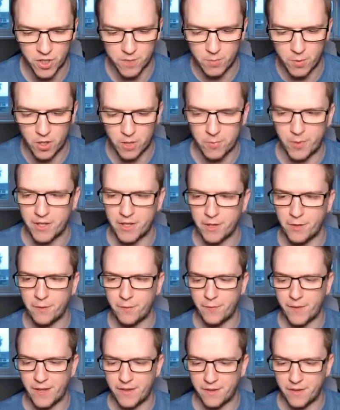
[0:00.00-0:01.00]
good block by the
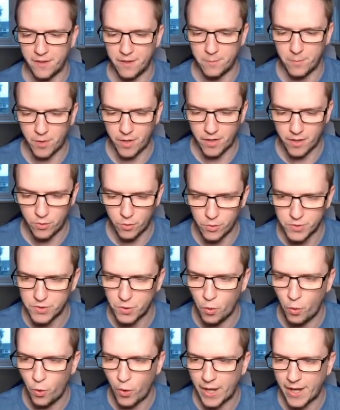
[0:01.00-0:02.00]
defender, by
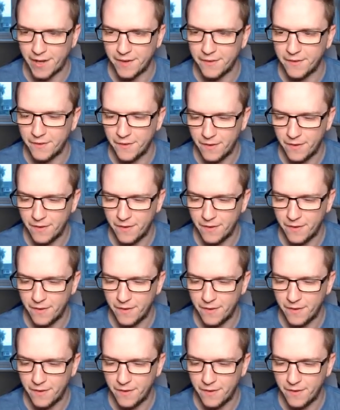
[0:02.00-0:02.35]
Orhan.